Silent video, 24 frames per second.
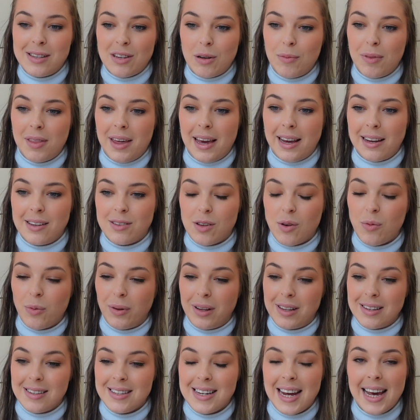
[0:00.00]
some things
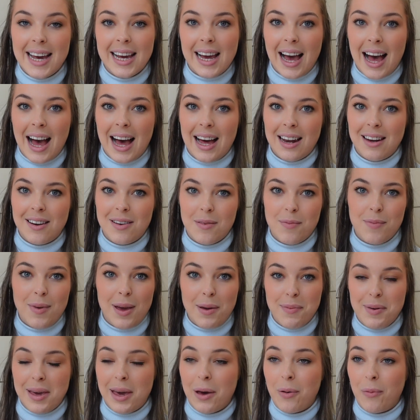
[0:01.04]
will stick and
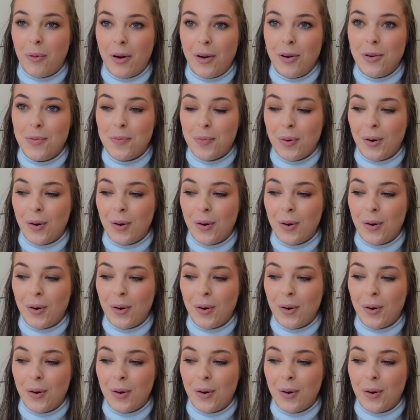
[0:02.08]
maybe it won't,